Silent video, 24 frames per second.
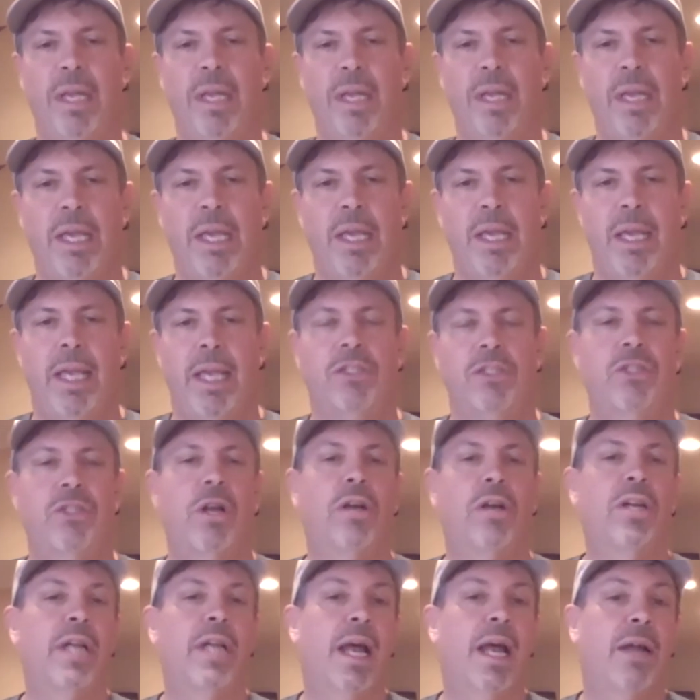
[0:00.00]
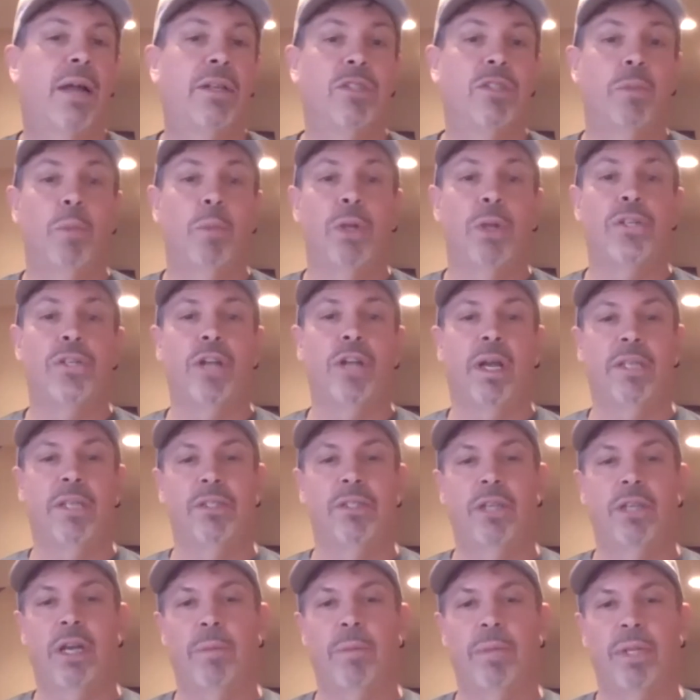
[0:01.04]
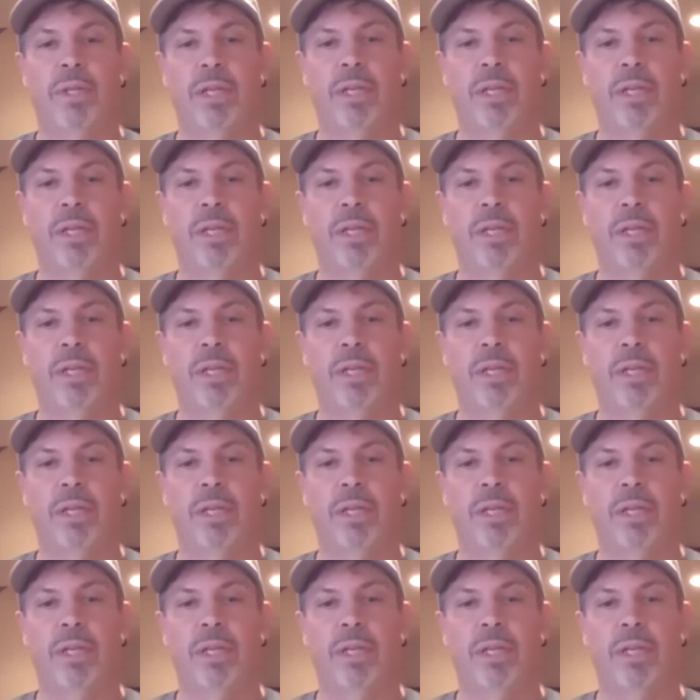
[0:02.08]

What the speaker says: it started out as a merchandise company